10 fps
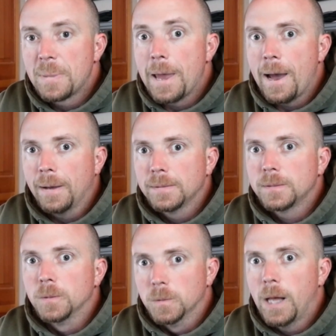yeah,
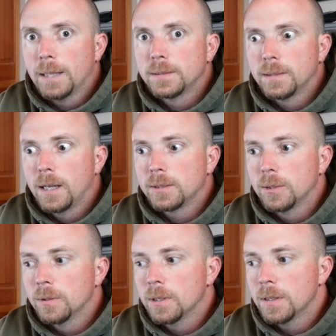so lots, lots
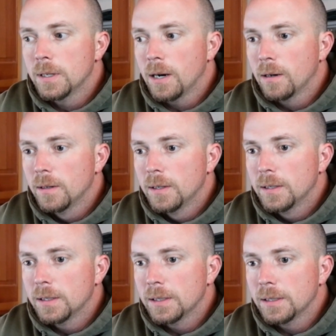going on there.
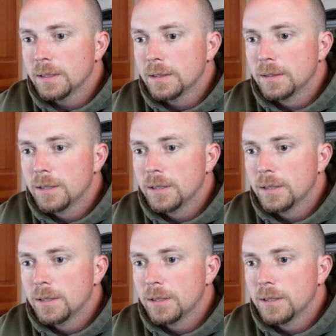Uh,